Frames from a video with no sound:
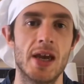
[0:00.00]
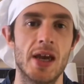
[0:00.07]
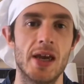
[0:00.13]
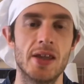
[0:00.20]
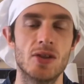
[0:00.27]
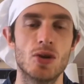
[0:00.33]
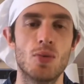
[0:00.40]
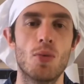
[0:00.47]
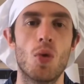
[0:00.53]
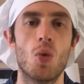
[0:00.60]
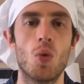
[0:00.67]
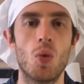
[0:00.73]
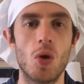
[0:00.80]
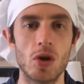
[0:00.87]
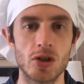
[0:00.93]
in them
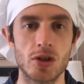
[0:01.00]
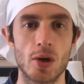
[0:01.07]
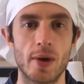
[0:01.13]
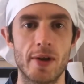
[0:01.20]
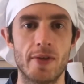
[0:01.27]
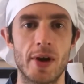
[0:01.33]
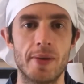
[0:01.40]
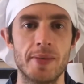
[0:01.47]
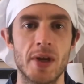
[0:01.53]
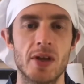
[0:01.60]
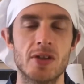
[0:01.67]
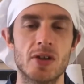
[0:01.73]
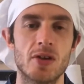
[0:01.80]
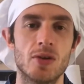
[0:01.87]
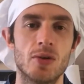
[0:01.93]
whatsoever.
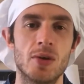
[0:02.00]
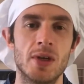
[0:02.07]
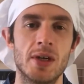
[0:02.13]
So